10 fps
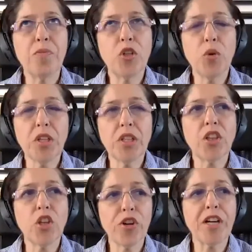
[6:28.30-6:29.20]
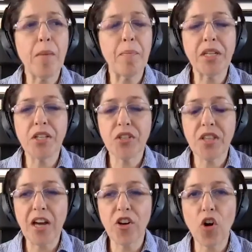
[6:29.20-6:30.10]
do you think that there are companies
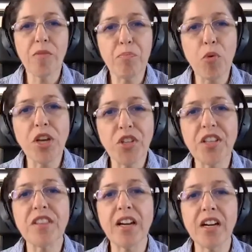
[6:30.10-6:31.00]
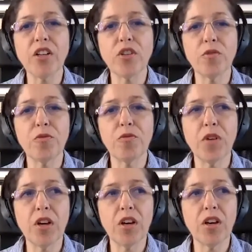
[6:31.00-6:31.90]
that are embracing that kind of
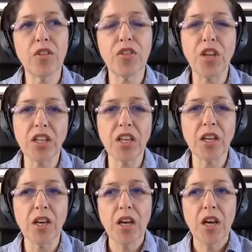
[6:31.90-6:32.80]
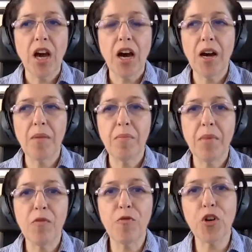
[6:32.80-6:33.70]
thinking
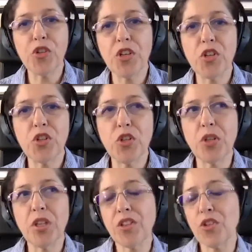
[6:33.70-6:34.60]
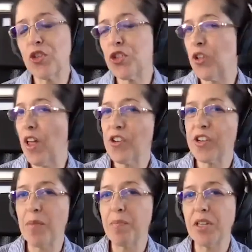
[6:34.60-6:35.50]
versus do you think that there's still other
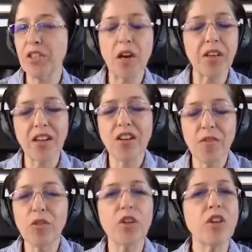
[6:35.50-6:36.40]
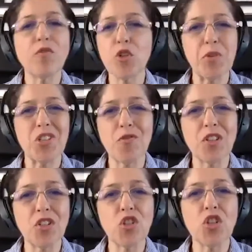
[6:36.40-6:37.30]
companies, again, not looking for
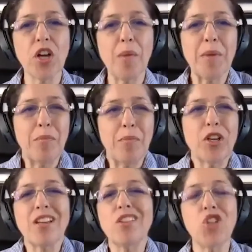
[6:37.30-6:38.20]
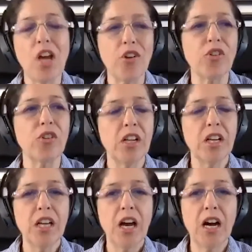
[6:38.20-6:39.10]
specifics I'm looking in general,
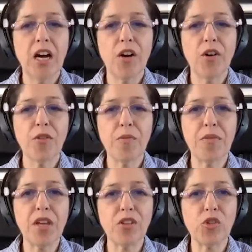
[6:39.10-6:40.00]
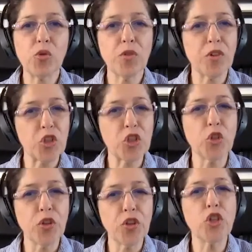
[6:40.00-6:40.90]
that sort of are
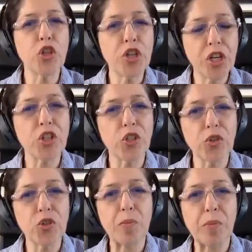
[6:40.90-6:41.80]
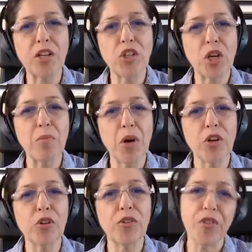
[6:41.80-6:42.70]
still in the traditional supply chain model?